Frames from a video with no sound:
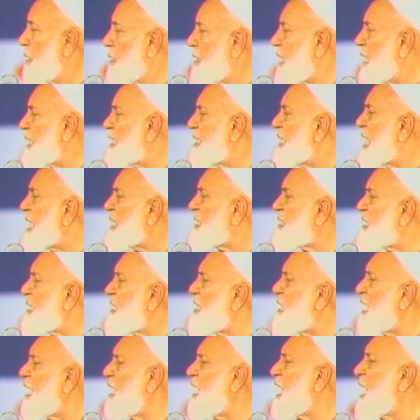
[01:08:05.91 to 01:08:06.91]
The
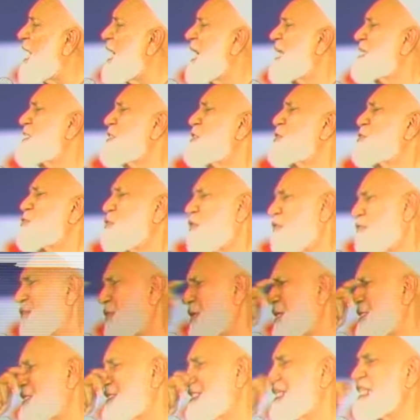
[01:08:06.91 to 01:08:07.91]
destiny Allah has in store
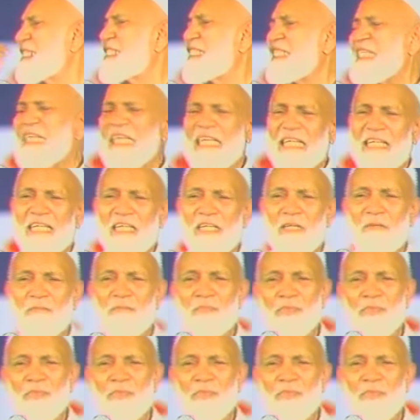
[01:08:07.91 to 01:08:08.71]
for us, this deen.